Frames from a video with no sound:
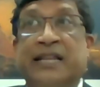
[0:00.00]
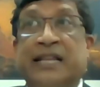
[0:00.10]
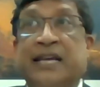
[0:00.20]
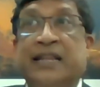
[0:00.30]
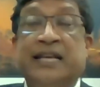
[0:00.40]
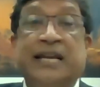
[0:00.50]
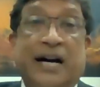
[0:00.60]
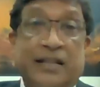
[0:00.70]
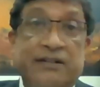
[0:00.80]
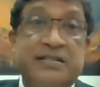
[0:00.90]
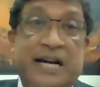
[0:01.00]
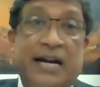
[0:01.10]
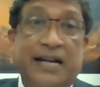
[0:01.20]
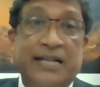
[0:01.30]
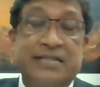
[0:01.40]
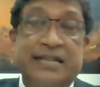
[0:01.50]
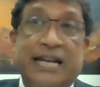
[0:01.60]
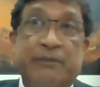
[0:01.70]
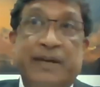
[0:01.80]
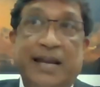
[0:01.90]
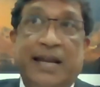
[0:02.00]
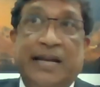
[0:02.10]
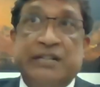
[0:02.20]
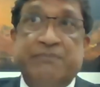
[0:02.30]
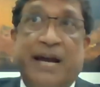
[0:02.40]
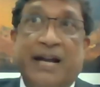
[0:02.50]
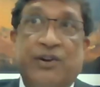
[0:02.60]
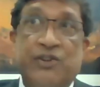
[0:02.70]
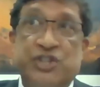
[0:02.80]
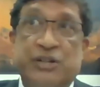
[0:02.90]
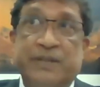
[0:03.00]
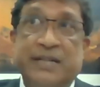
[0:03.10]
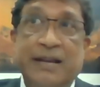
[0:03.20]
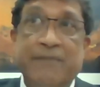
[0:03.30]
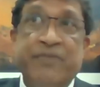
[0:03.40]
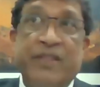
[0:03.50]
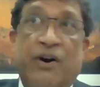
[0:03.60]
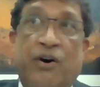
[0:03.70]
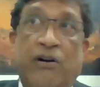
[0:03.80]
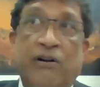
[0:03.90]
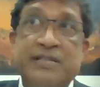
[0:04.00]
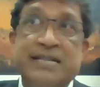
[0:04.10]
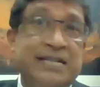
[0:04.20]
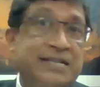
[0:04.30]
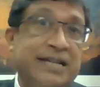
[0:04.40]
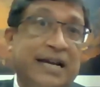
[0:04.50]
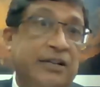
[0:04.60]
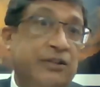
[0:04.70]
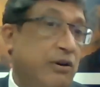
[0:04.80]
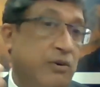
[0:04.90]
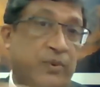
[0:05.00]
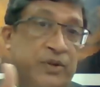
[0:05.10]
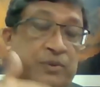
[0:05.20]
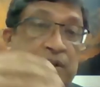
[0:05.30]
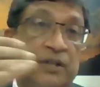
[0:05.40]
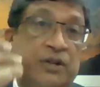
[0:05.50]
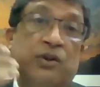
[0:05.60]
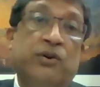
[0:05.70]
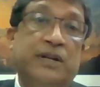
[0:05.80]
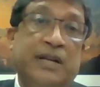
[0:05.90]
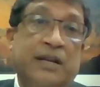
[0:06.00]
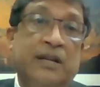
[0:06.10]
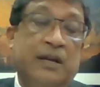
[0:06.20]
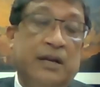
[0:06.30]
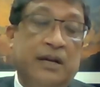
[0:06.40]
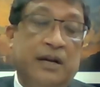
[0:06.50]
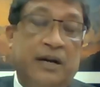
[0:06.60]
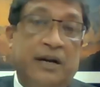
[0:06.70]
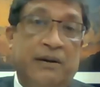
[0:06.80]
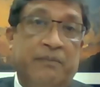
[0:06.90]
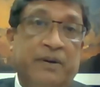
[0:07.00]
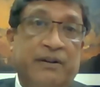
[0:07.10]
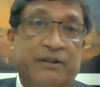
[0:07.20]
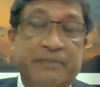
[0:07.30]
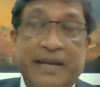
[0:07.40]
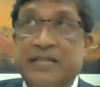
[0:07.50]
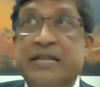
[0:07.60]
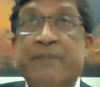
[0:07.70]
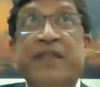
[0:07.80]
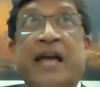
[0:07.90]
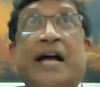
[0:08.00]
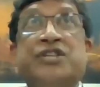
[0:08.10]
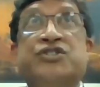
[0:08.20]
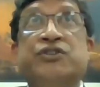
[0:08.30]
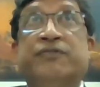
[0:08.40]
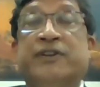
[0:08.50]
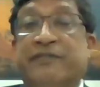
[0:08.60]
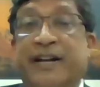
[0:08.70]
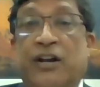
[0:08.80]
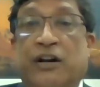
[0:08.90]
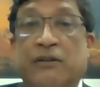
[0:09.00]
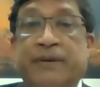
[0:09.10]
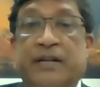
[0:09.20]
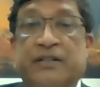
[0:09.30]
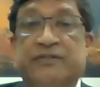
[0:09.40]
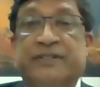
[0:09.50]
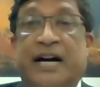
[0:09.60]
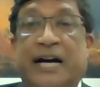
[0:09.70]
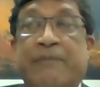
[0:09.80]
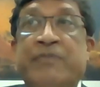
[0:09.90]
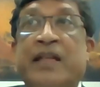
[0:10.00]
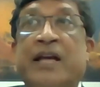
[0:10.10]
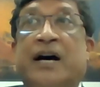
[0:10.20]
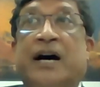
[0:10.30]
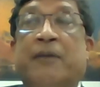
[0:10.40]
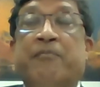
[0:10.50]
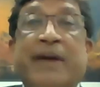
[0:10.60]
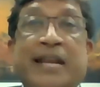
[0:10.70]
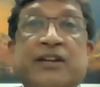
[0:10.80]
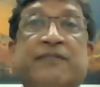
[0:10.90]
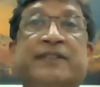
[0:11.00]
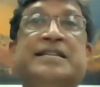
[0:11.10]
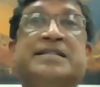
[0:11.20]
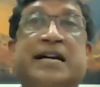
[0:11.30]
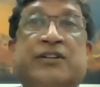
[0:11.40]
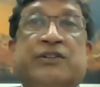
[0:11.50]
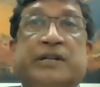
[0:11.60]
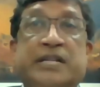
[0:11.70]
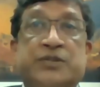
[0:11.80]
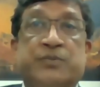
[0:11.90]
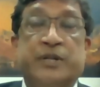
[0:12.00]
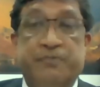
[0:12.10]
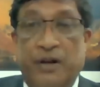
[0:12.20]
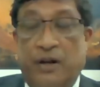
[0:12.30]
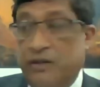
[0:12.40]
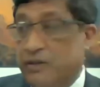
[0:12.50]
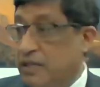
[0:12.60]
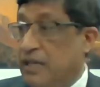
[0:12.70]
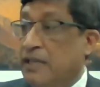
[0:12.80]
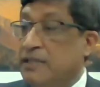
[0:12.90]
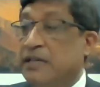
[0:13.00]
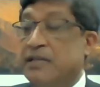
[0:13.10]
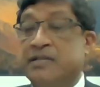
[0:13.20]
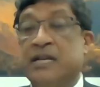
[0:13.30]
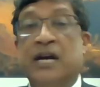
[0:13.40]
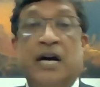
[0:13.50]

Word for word: the, the other side, as the enemy, like Japan or Germany, or seen as the underdog, which were the colonial uh, remains. And so, for a very long period of time, many of these countries, which belonged to the others,